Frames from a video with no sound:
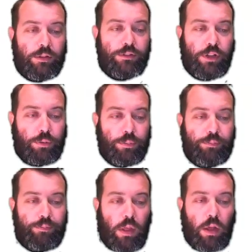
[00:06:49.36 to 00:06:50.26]
So
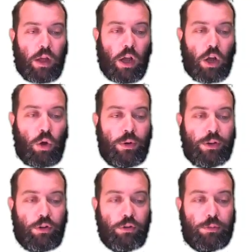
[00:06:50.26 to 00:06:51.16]
O
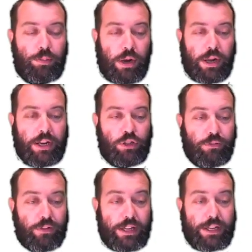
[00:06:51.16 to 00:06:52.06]
and U's branch
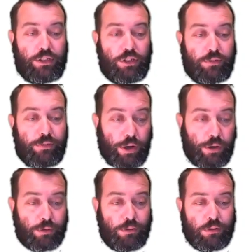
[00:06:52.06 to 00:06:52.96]
off each of
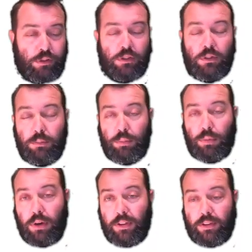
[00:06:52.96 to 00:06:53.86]
those
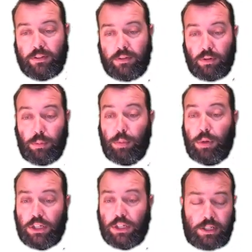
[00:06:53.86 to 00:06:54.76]
previous sort of
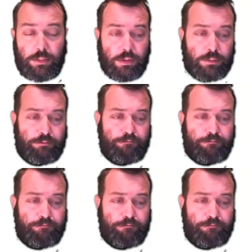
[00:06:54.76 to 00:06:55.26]
branch tips.